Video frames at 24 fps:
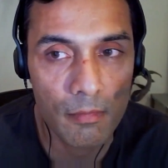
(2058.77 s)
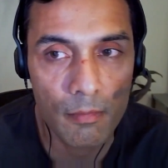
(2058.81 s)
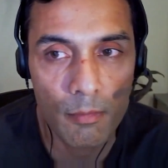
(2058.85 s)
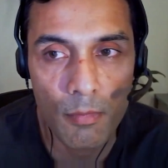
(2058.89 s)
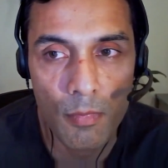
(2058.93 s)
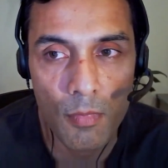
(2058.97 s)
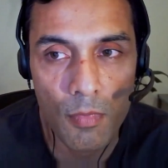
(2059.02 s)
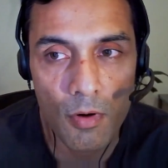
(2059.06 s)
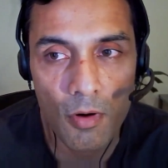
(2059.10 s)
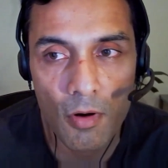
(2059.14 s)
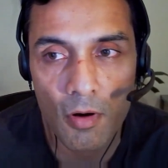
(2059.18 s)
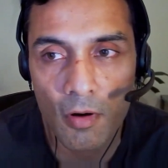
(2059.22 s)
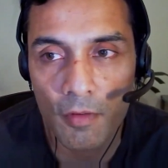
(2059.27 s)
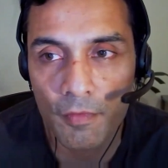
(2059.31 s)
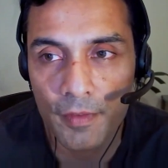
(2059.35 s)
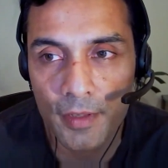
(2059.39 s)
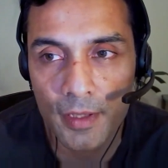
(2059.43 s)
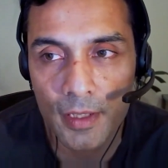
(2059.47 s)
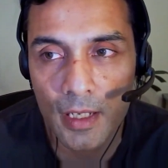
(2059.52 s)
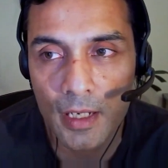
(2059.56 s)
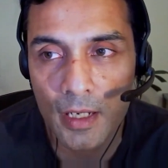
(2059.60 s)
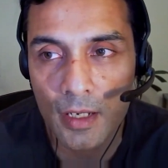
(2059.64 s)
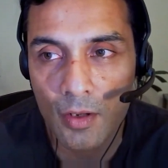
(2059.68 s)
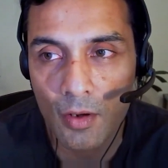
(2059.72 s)
more
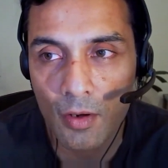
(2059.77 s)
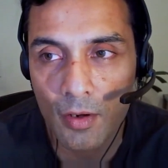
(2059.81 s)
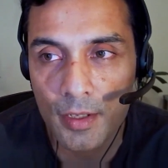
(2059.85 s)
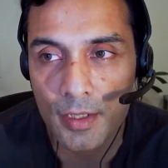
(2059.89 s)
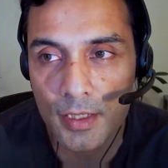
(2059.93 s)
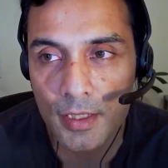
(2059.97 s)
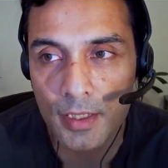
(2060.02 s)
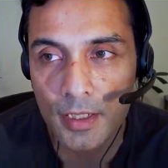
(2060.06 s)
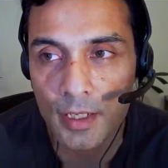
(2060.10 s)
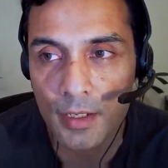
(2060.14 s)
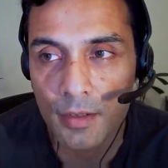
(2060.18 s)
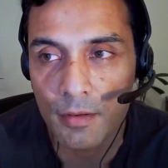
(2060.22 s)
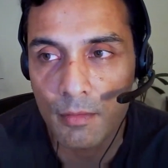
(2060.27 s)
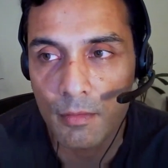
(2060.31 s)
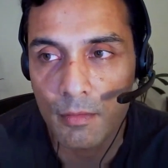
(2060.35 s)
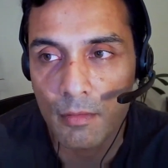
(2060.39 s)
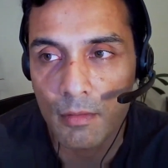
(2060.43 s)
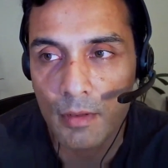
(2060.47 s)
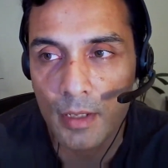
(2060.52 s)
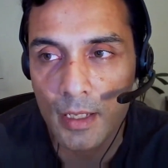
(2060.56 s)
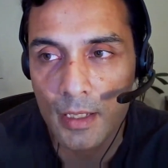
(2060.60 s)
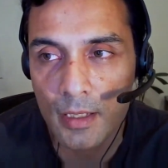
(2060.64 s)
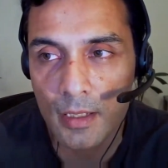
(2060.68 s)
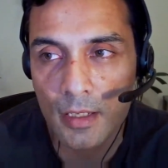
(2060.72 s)
often than not,
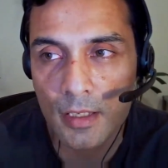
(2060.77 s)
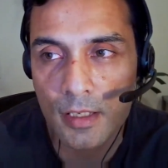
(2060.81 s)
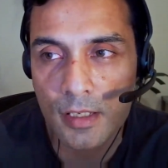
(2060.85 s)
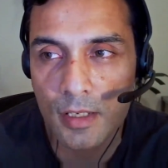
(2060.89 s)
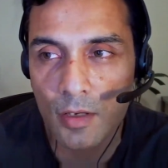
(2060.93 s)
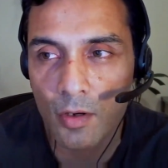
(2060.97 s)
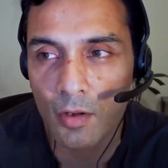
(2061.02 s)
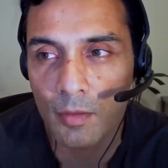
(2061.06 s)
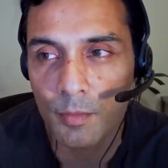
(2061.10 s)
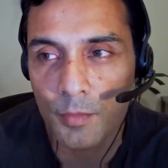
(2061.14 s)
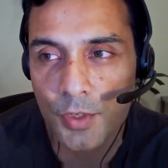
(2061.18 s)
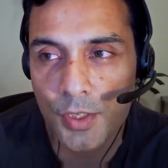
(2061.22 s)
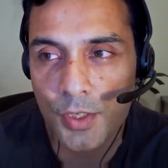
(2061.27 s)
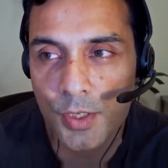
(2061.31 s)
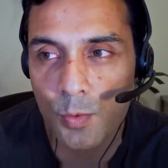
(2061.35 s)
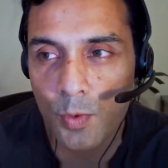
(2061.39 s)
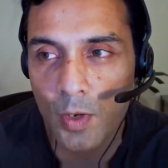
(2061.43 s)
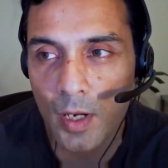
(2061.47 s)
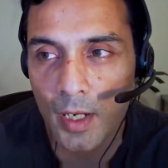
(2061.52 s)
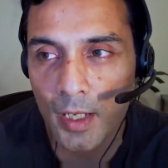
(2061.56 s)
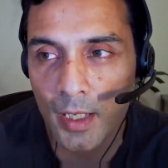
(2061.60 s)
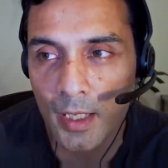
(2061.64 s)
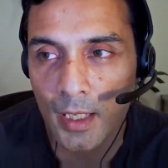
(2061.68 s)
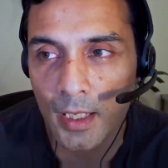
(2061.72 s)
it's almost
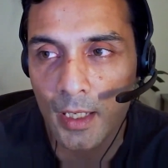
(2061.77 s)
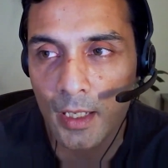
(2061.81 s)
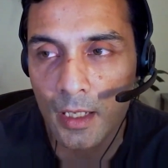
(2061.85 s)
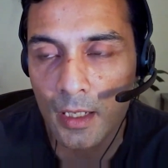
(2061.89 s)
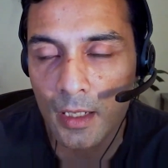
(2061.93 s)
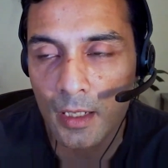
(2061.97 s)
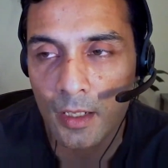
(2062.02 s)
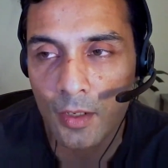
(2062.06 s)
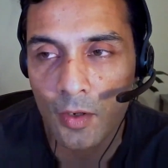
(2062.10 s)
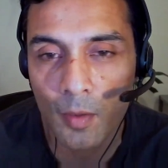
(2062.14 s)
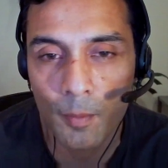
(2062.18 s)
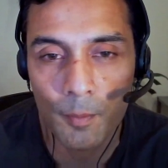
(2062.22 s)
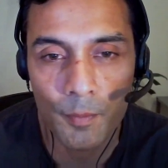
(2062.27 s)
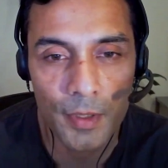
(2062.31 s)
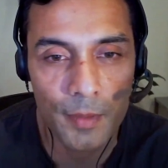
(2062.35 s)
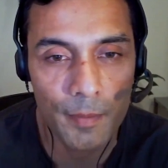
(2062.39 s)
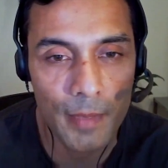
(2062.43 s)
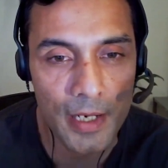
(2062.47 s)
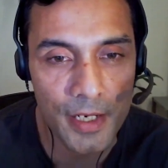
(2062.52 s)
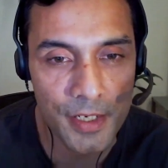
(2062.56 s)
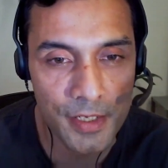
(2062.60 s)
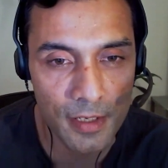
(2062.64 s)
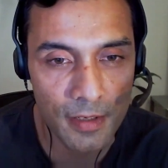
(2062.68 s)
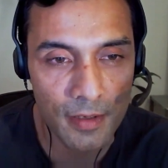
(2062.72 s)
working
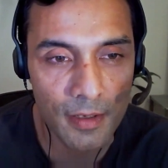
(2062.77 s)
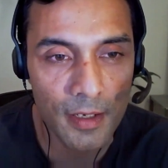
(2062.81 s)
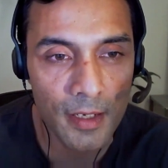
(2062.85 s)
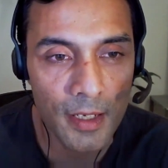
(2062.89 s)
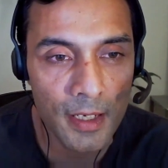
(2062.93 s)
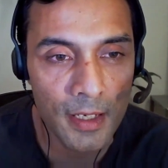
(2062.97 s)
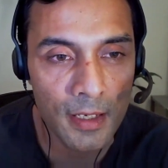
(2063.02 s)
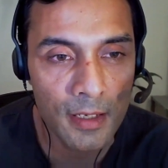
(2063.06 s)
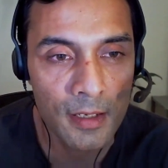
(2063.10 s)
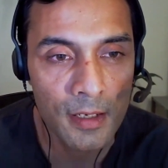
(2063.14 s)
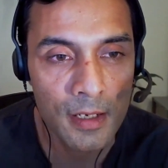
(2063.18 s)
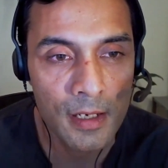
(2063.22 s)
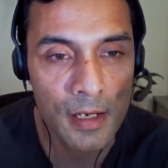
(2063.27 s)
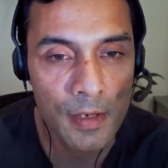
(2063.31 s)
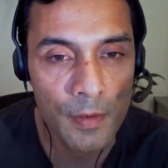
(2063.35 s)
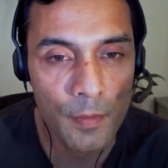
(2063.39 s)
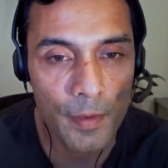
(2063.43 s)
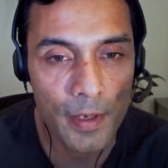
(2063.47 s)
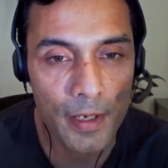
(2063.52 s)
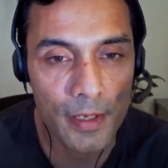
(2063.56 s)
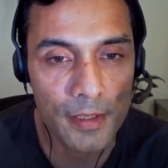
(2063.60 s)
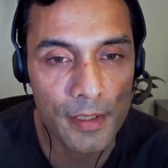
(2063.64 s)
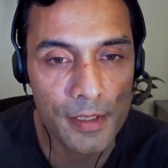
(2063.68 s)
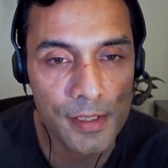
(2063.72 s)
complementarily,
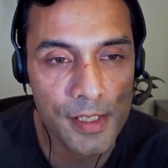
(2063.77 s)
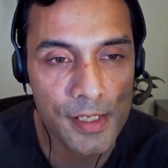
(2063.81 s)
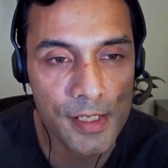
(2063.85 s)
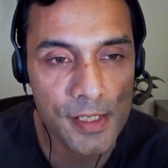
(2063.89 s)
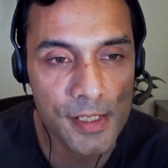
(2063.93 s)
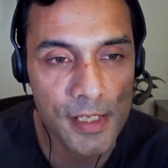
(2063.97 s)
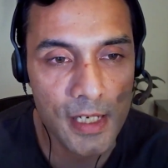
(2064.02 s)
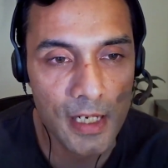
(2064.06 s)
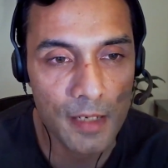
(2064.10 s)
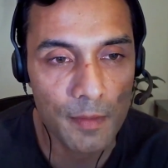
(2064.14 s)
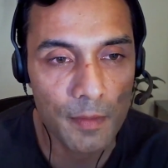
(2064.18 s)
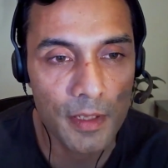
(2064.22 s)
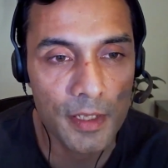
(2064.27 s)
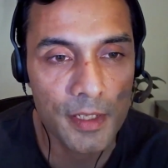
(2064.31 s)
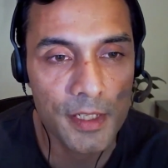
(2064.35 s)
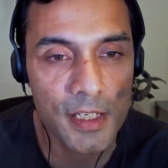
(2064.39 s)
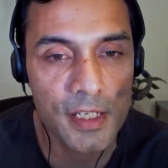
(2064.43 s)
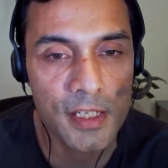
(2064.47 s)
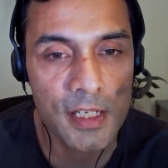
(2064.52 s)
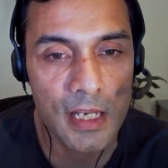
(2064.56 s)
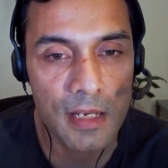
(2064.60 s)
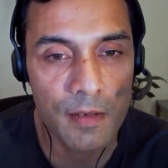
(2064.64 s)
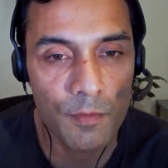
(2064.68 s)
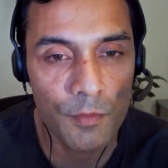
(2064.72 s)
where the
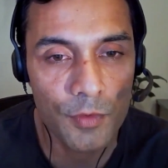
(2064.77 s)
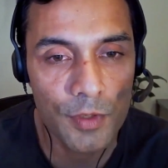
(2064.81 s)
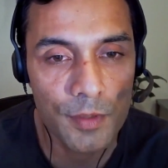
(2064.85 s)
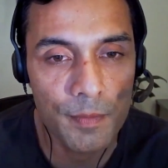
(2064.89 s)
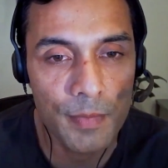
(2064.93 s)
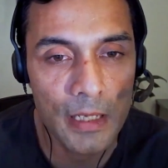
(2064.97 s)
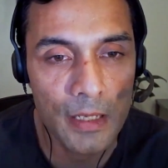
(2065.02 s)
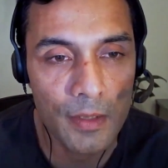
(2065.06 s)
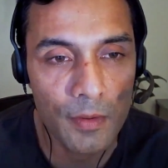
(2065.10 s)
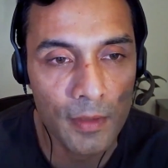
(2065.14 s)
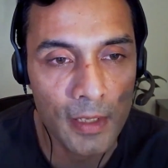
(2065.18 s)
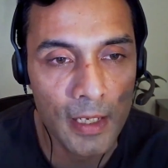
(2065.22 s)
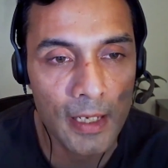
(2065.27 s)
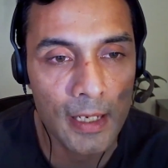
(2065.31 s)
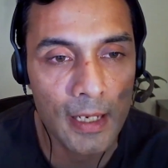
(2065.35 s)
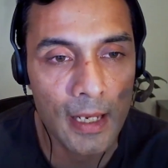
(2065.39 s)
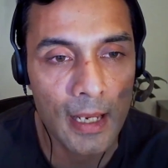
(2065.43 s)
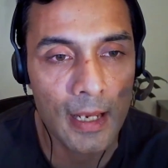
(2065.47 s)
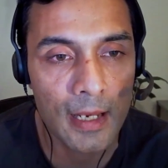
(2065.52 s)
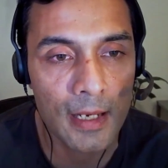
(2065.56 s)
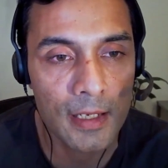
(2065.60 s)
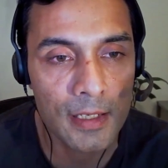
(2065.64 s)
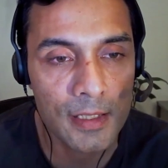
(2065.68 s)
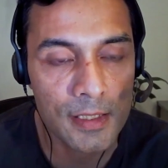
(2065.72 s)
sustainability team would be
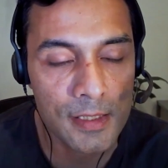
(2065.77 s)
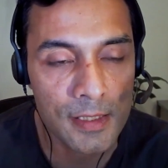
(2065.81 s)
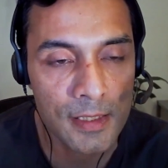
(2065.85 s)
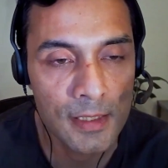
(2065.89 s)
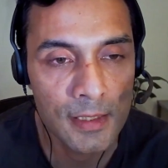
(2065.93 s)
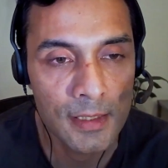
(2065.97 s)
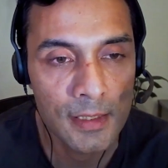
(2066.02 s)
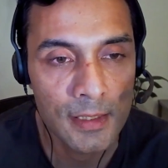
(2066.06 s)
looking at,